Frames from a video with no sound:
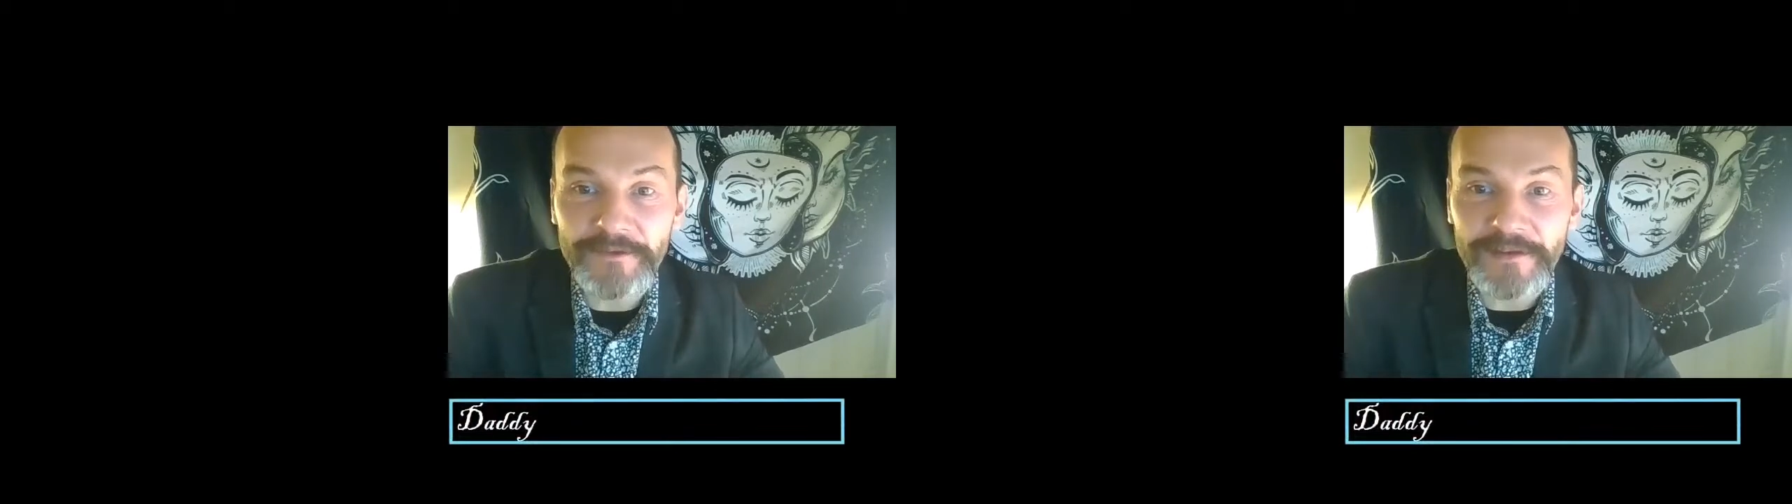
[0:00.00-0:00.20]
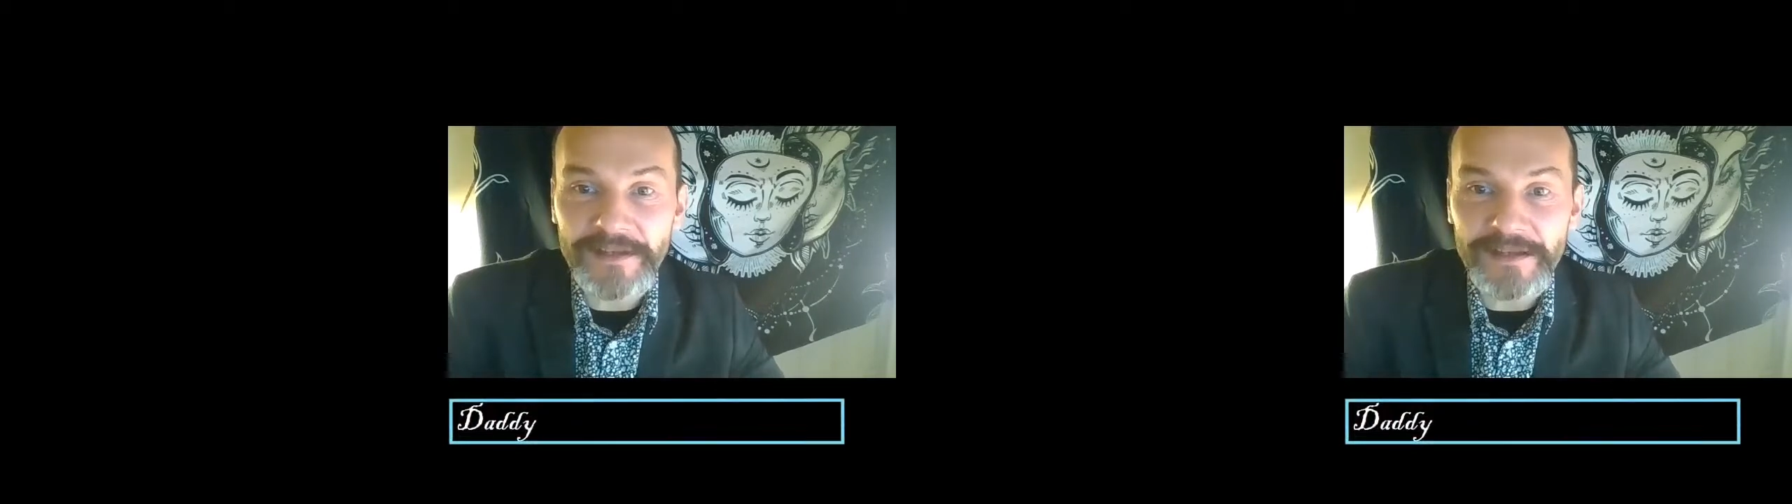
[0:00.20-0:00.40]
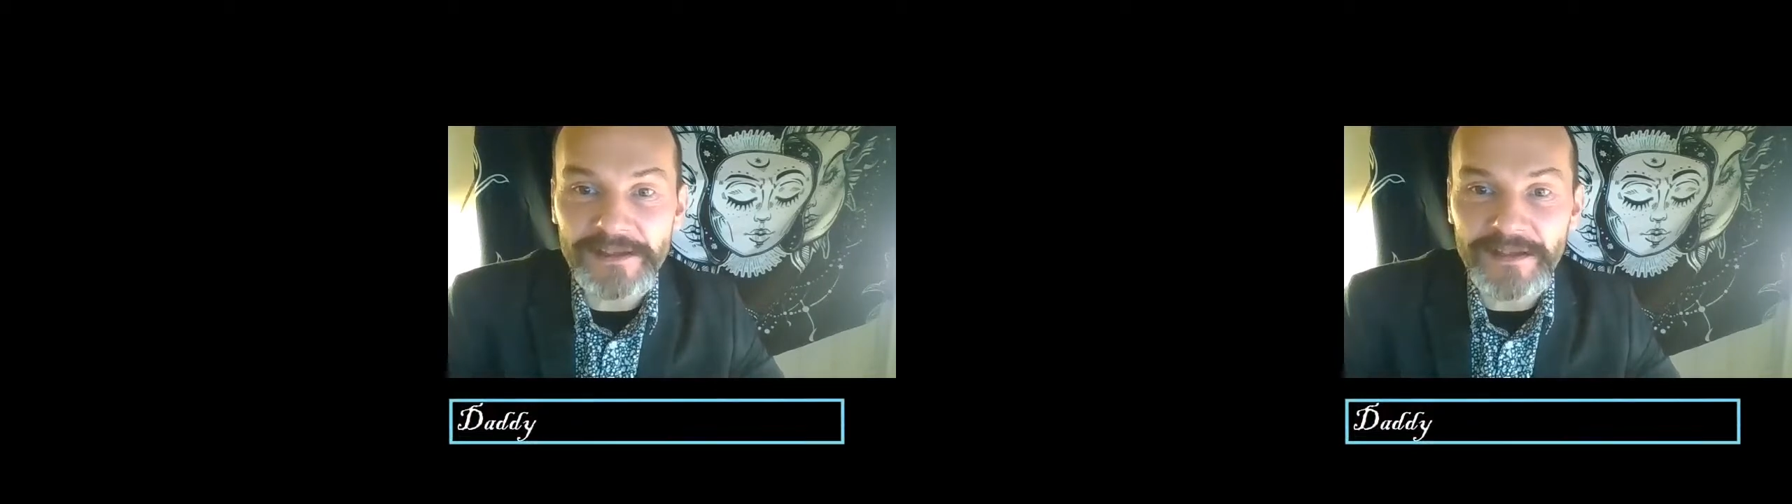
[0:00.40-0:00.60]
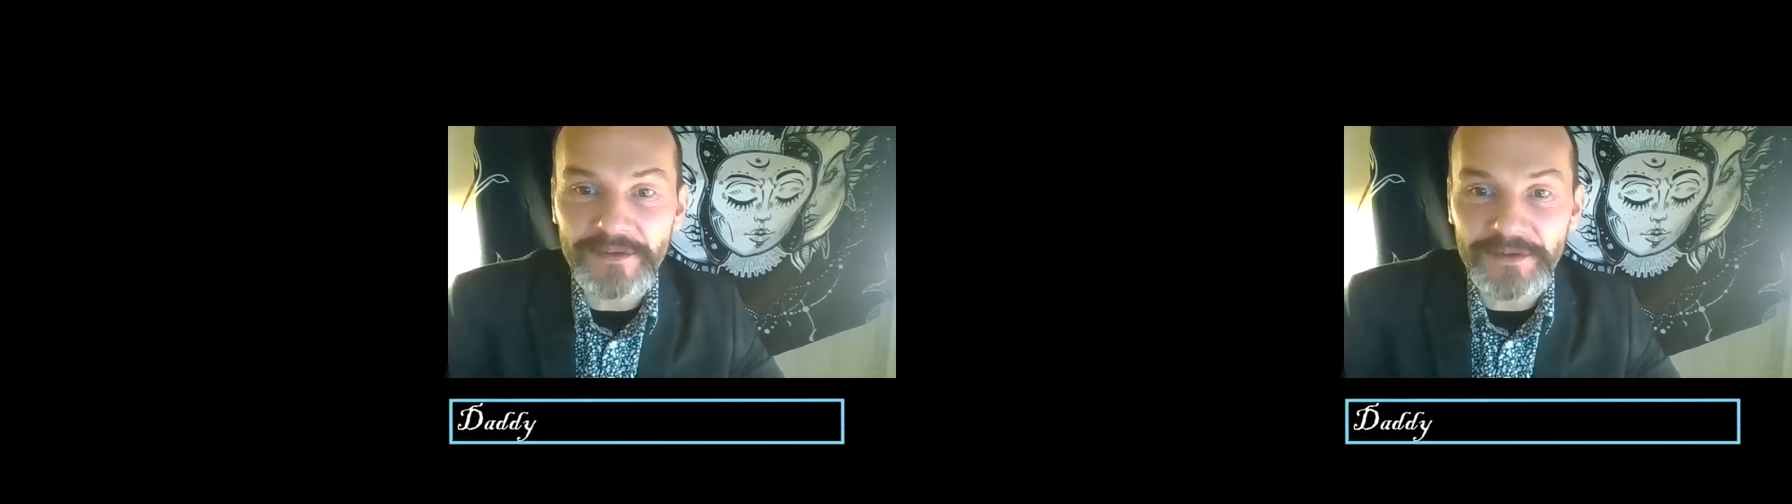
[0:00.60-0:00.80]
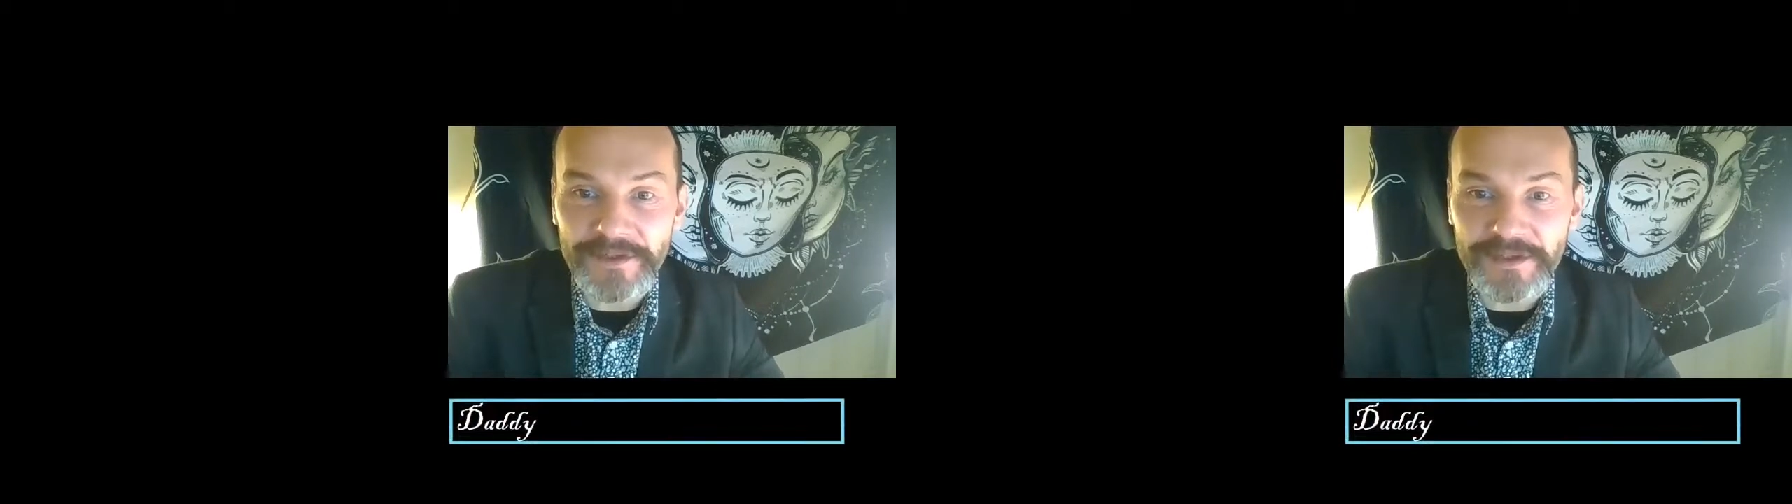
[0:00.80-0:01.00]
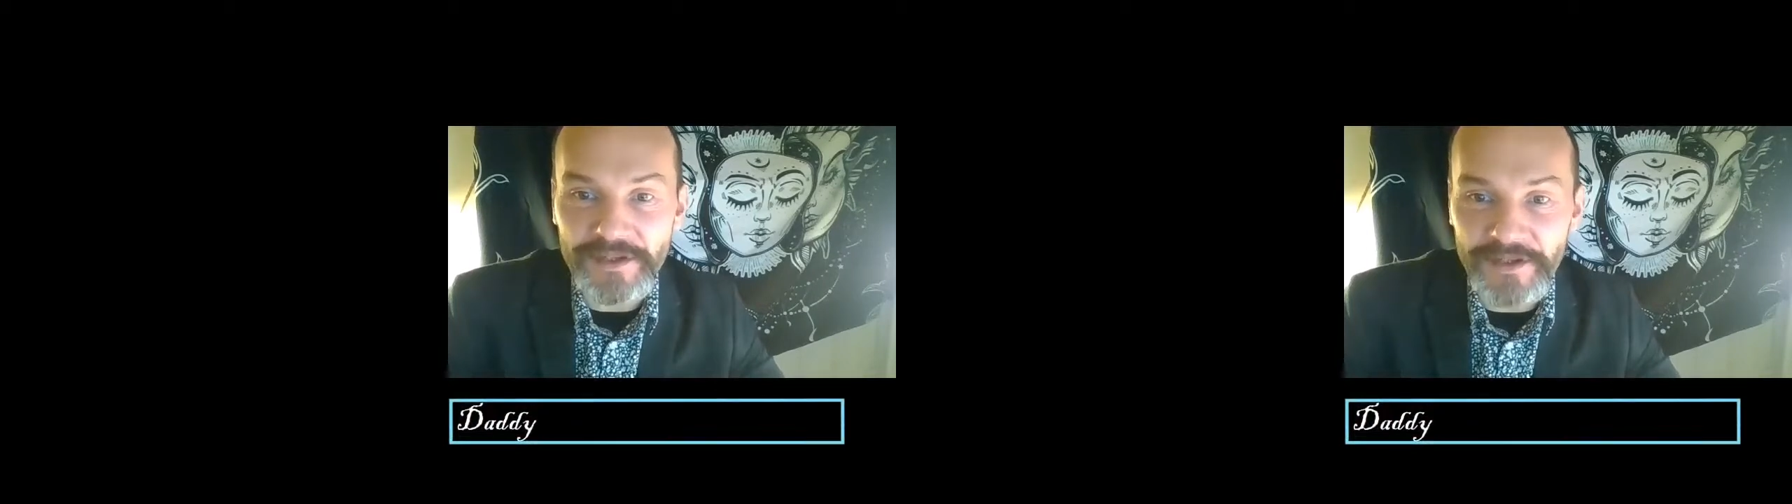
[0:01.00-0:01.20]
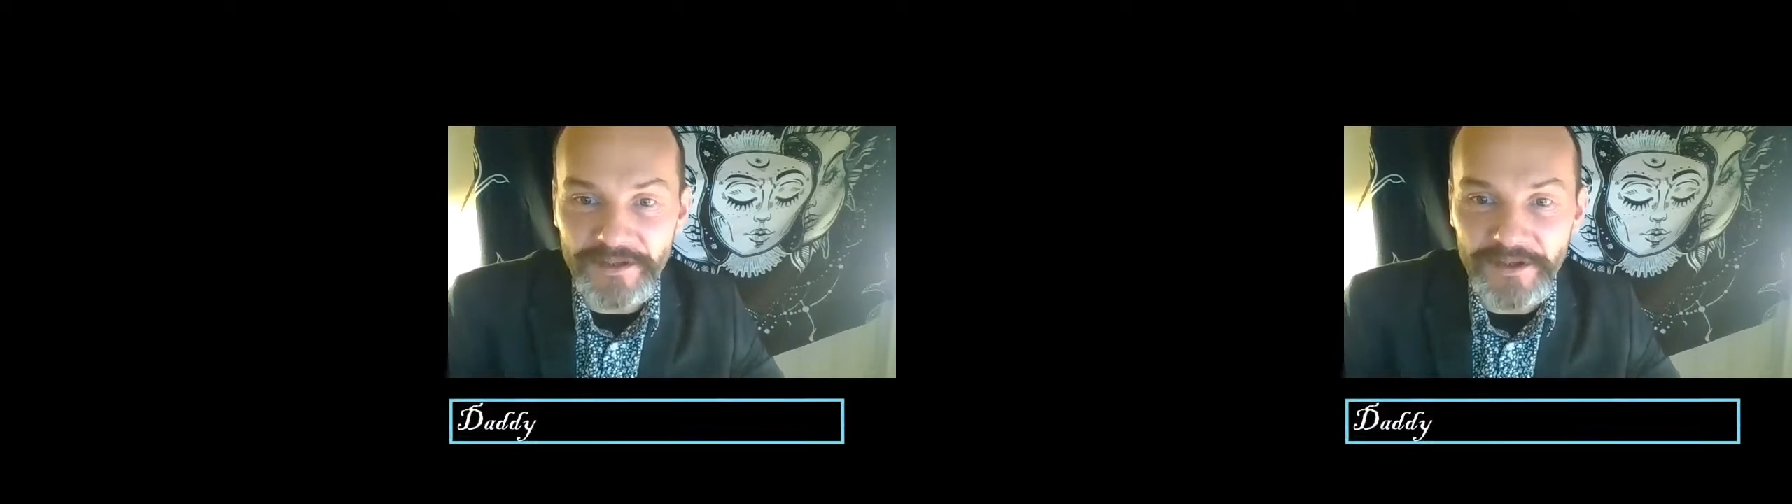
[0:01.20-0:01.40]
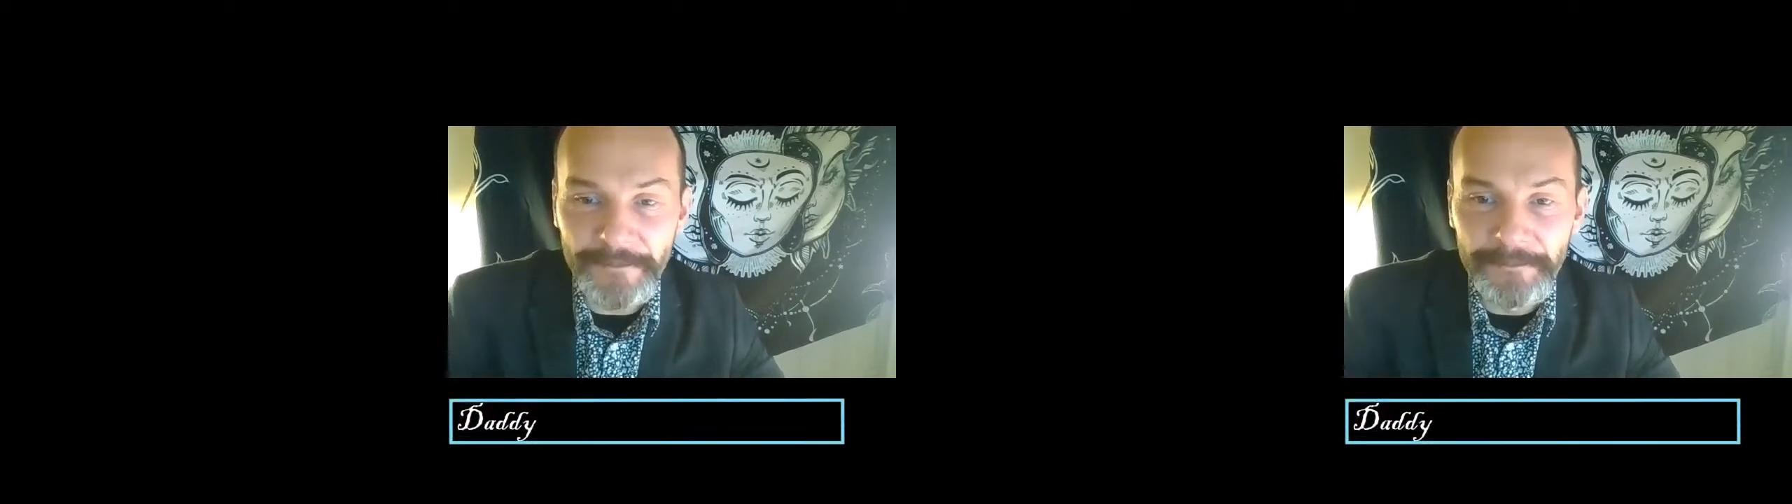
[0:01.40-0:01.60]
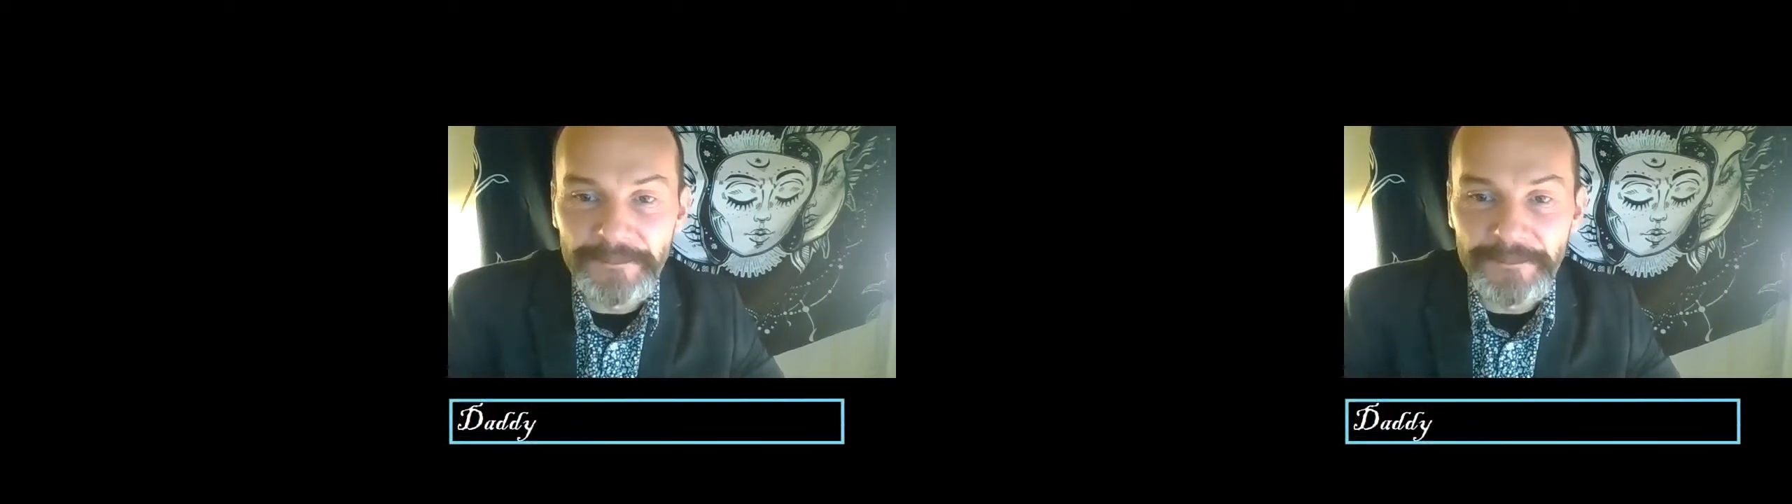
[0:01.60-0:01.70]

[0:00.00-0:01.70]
fantastic daughter Sheena,